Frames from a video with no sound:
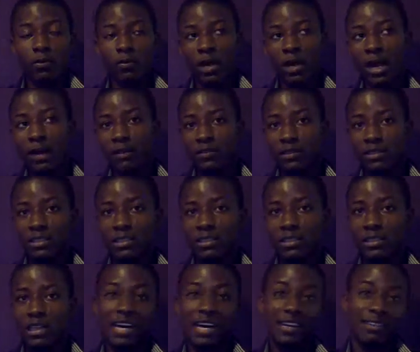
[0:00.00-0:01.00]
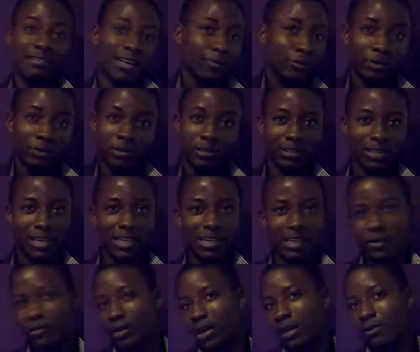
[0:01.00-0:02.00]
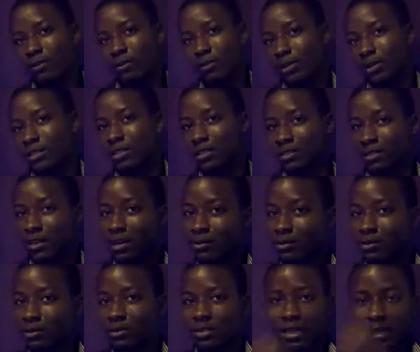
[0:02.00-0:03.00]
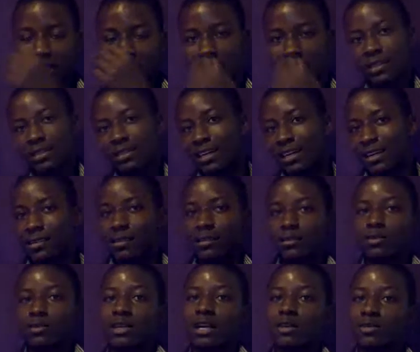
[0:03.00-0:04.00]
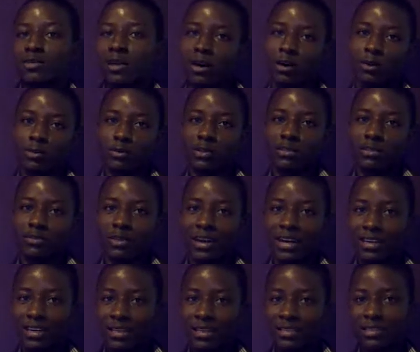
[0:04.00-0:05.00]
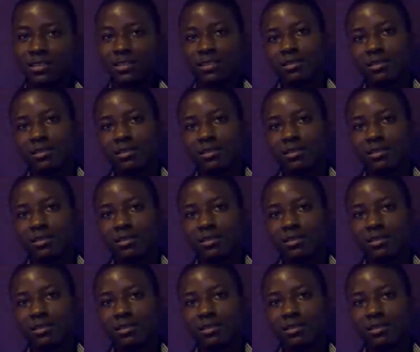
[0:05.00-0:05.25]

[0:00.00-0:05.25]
We have the agranulocyte and we have the granulocyte. The agranulocytes are also divided.